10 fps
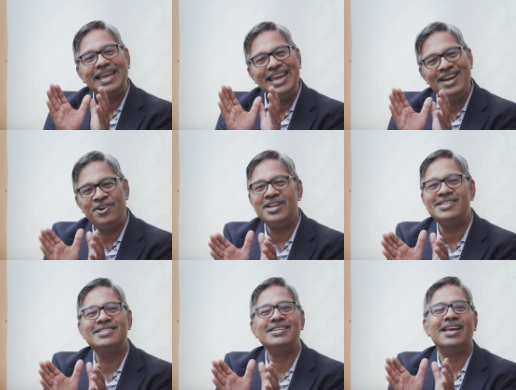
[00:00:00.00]

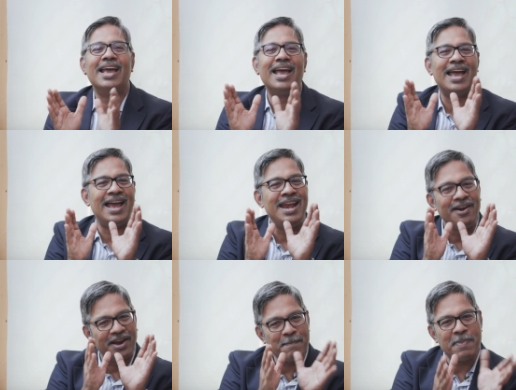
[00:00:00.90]
interest
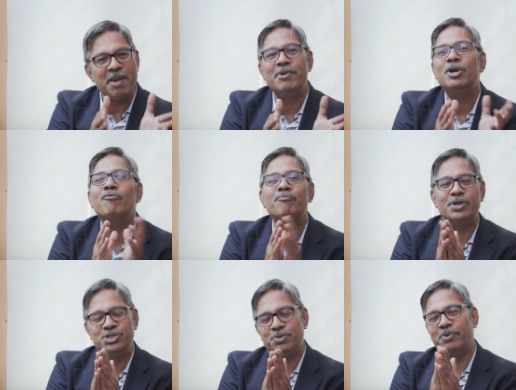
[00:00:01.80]
and repayment of
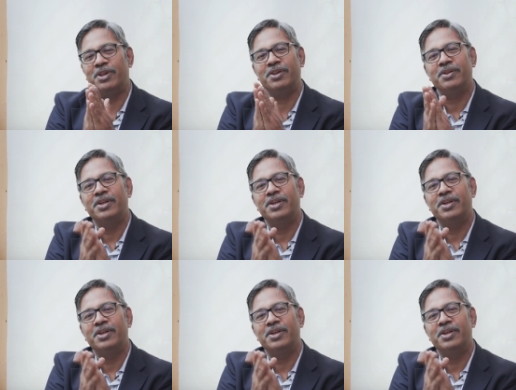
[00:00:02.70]
principal.